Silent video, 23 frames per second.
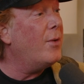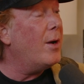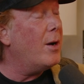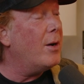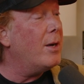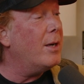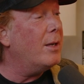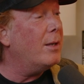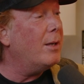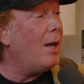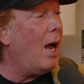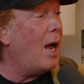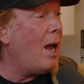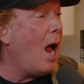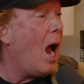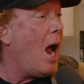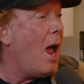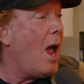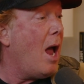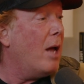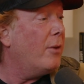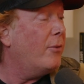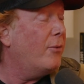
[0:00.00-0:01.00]
very
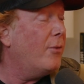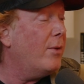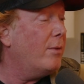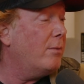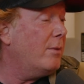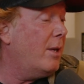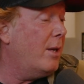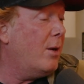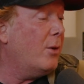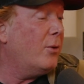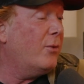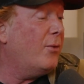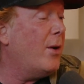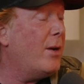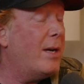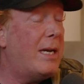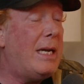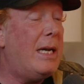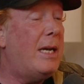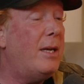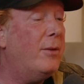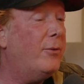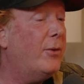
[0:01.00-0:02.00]

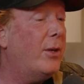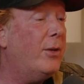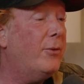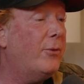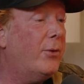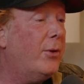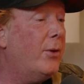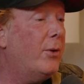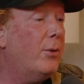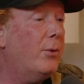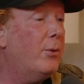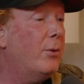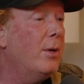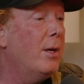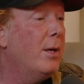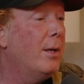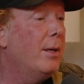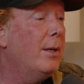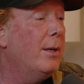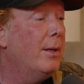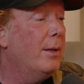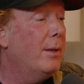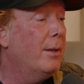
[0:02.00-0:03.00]
easy to
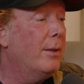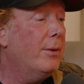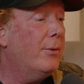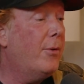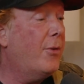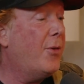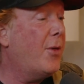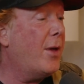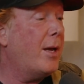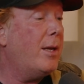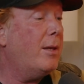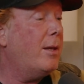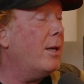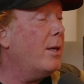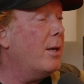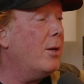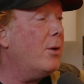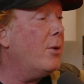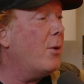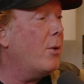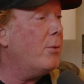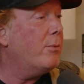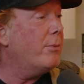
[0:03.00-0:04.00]
think that
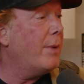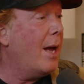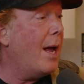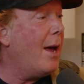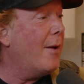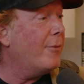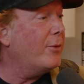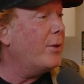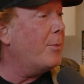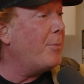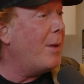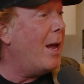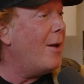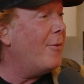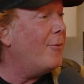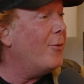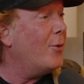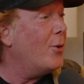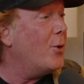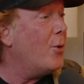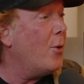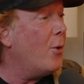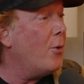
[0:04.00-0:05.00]
you don't have to pay
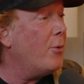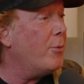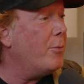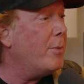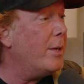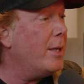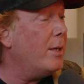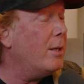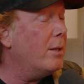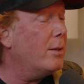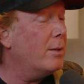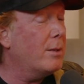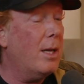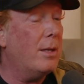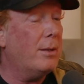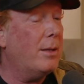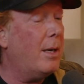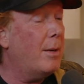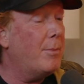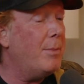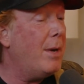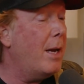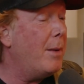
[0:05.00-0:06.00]
for your own meals.
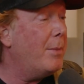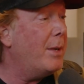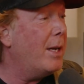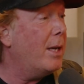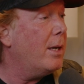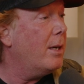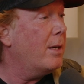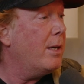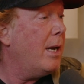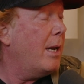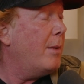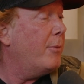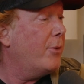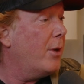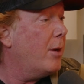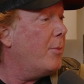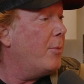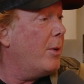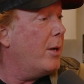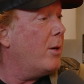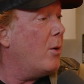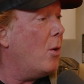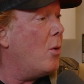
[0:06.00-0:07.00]
Not that I'm naming any names
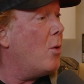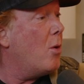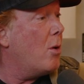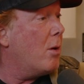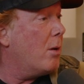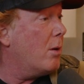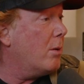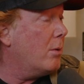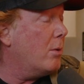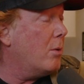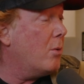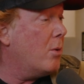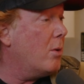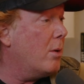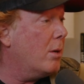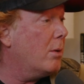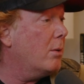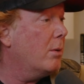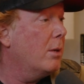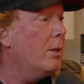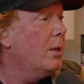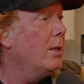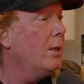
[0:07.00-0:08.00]
there, but
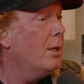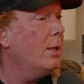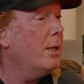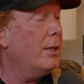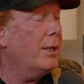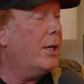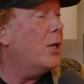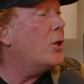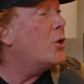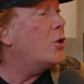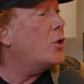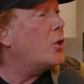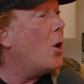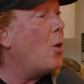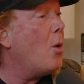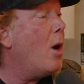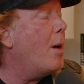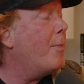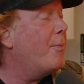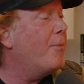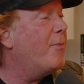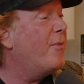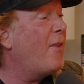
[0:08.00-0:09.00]
or can show
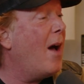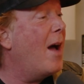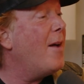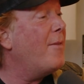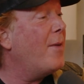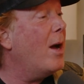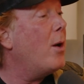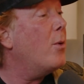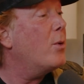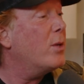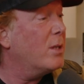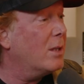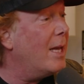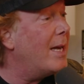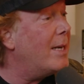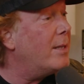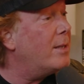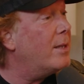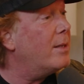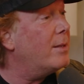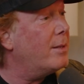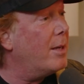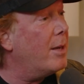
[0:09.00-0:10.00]
up 5 hours
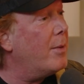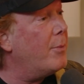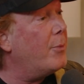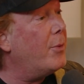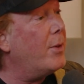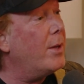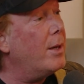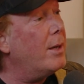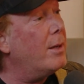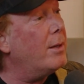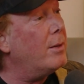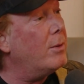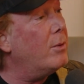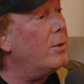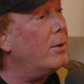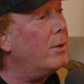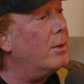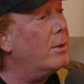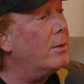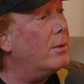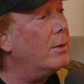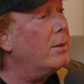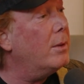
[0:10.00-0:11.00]
late to something or